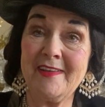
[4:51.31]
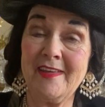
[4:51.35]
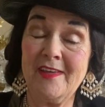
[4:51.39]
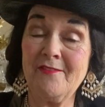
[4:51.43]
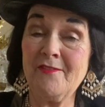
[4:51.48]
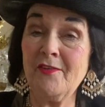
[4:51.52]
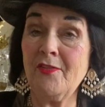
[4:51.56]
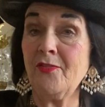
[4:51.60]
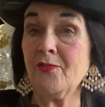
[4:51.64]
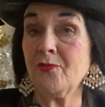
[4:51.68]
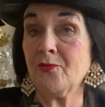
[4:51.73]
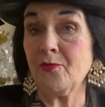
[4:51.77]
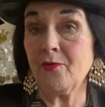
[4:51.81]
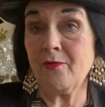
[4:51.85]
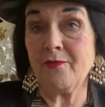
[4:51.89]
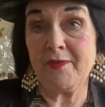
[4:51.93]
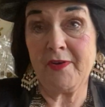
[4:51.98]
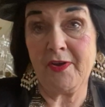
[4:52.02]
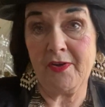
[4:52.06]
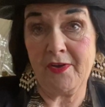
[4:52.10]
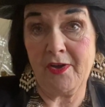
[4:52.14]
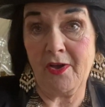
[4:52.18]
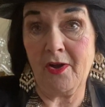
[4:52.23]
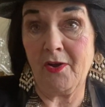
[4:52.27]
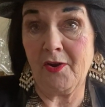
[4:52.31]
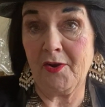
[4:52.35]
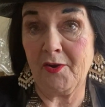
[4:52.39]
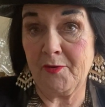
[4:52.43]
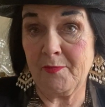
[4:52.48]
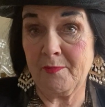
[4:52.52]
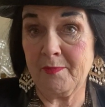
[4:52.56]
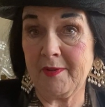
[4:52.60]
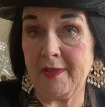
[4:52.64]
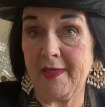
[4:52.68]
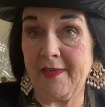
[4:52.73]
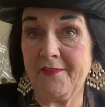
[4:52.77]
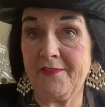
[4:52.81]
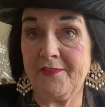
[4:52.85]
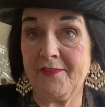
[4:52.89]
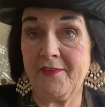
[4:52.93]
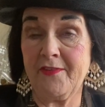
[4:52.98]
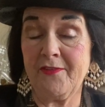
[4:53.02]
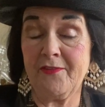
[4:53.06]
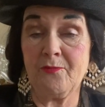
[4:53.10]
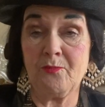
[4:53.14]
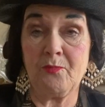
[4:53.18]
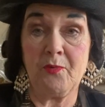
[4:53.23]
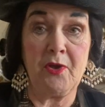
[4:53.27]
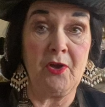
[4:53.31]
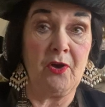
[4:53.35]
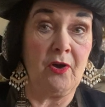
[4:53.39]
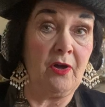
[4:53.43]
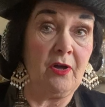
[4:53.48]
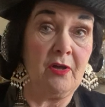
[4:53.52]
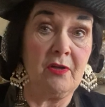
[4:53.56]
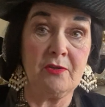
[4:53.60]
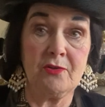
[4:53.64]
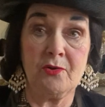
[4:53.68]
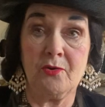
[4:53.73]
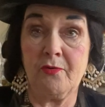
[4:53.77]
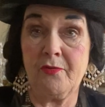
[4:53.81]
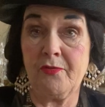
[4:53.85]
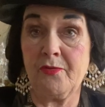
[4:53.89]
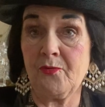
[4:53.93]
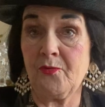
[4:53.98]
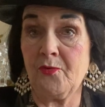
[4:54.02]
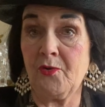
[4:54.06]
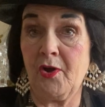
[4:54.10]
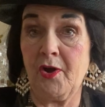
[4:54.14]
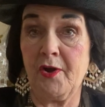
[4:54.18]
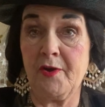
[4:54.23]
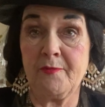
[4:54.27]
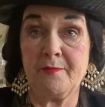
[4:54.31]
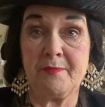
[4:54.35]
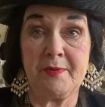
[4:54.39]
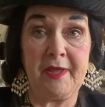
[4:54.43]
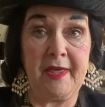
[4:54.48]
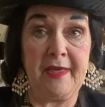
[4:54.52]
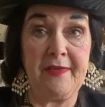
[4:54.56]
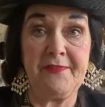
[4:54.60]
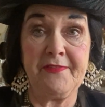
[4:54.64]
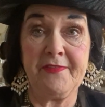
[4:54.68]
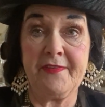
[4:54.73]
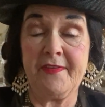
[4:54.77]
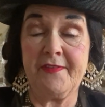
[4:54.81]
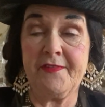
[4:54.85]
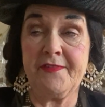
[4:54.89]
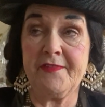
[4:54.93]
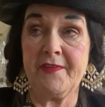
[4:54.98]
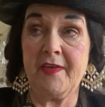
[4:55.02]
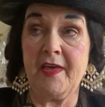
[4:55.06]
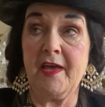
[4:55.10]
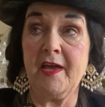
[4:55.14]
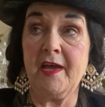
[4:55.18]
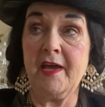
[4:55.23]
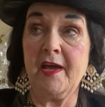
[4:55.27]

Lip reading: Even through very hard places, we all go through hard places.